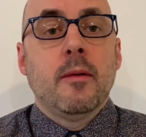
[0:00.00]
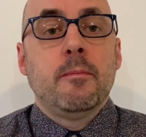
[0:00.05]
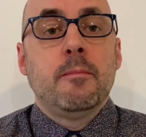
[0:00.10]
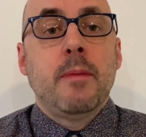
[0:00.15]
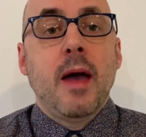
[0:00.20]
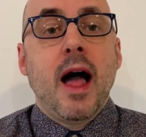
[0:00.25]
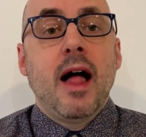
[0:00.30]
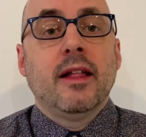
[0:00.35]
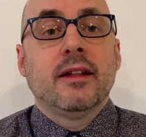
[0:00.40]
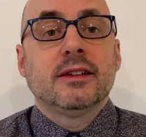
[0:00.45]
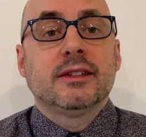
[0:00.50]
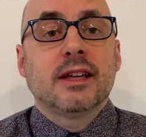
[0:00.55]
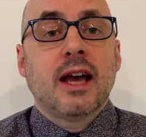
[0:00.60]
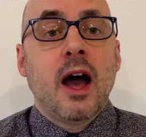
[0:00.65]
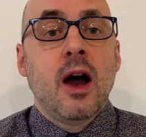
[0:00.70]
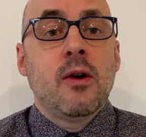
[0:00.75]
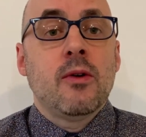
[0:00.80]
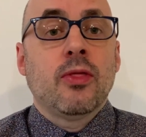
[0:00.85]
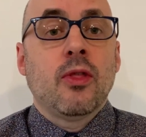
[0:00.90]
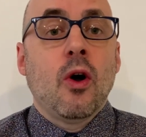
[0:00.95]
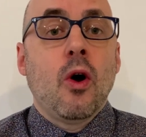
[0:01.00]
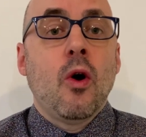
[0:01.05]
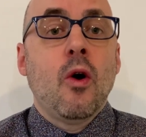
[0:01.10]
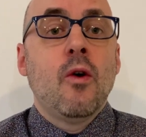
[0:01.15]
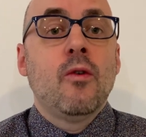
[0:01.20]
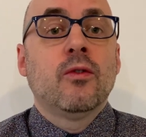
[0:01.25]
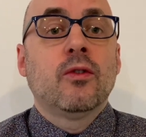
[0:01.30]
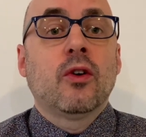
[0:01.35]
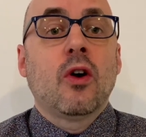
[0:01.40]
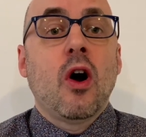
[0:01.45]
balance out the
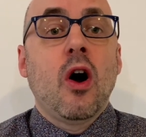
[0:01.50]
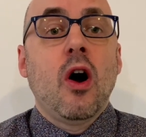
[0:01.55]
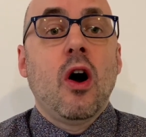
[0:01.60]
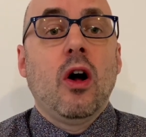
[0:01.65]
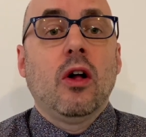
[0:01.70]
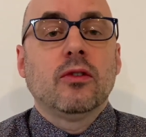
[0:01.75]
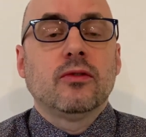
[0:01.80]
overall